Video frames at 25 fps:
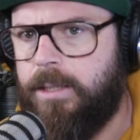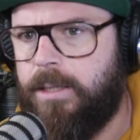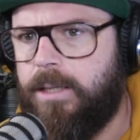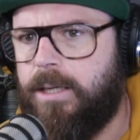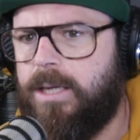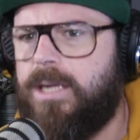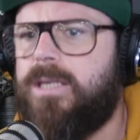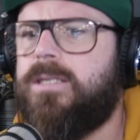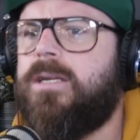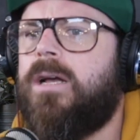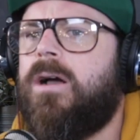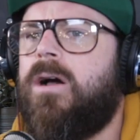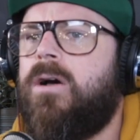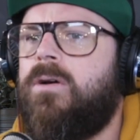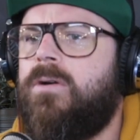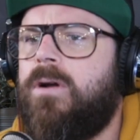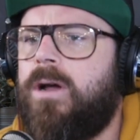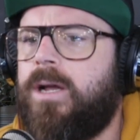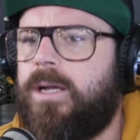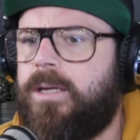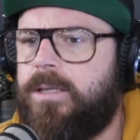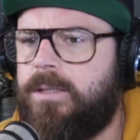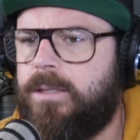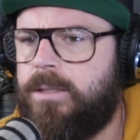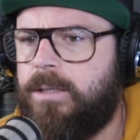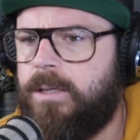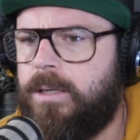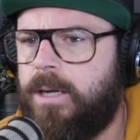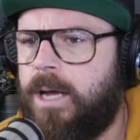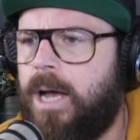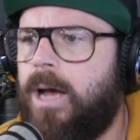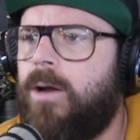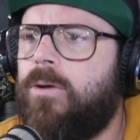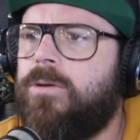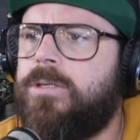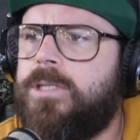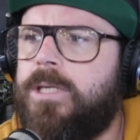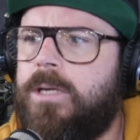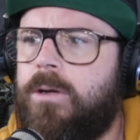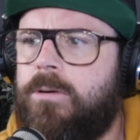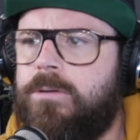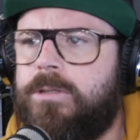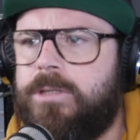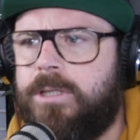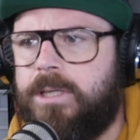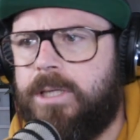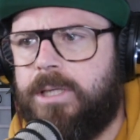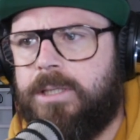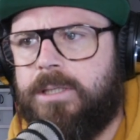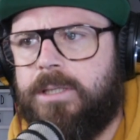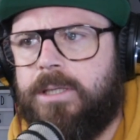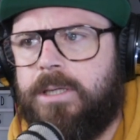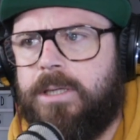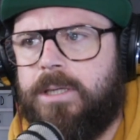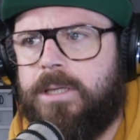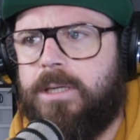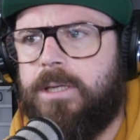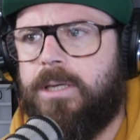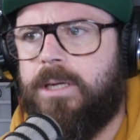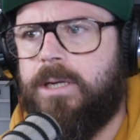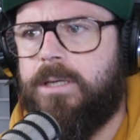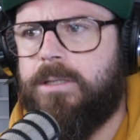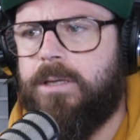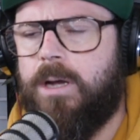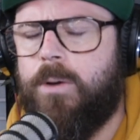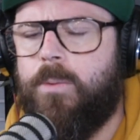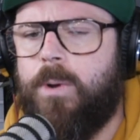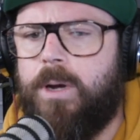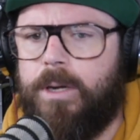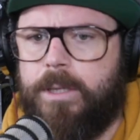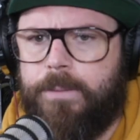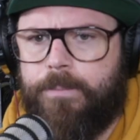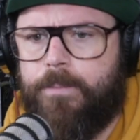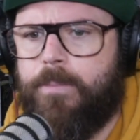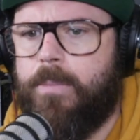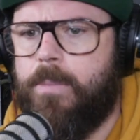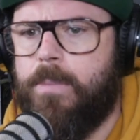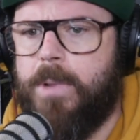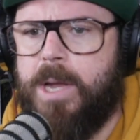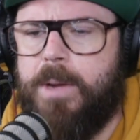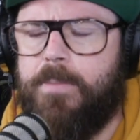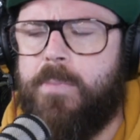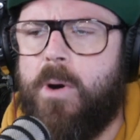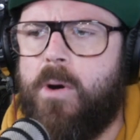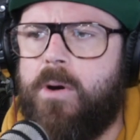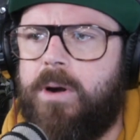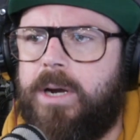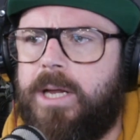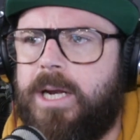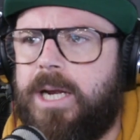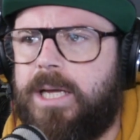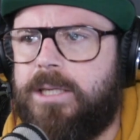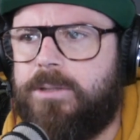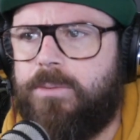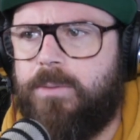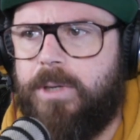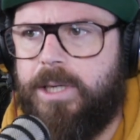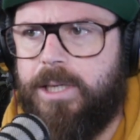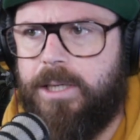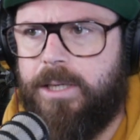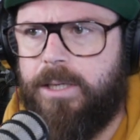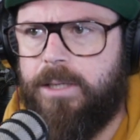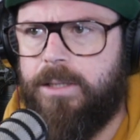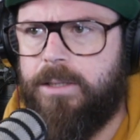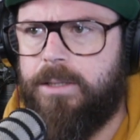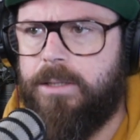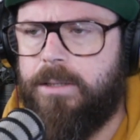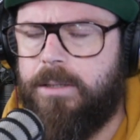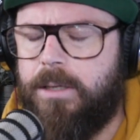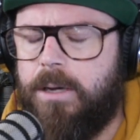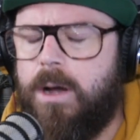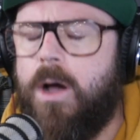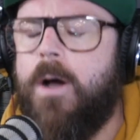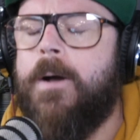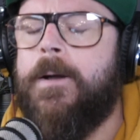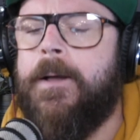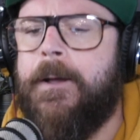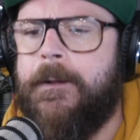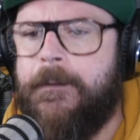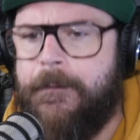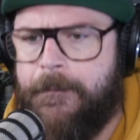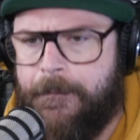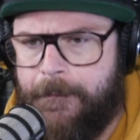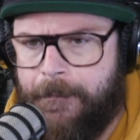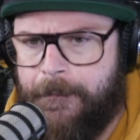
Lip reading: And he's like, all right. How long has he owed you this? He's like, well, he borrowed it last week. Okay.